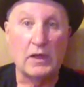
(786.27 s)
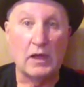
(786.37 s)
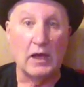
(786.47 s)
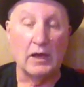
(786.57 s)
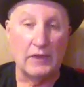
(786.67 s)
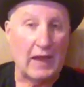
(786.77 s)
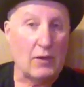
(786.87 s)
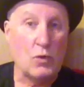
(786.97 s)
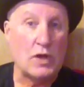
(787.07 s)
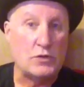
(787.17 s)

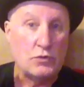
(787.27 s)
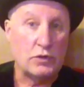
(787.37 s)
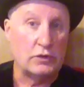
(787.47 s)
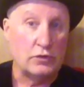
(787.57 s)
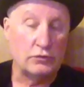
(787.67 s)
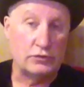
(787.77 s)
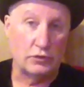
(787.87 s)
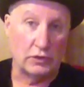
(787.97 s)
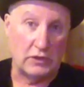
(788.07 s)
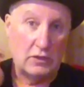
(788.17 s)
That way you can use
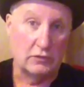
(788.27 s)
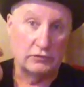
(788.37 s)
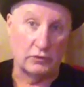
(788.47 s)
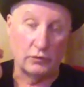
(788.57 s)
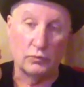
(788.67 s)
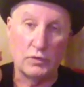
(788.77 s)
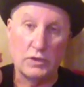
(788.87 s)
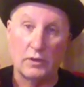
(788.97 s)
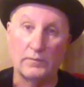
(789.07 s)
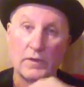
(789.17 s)
your gears in the
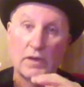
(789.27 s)
rear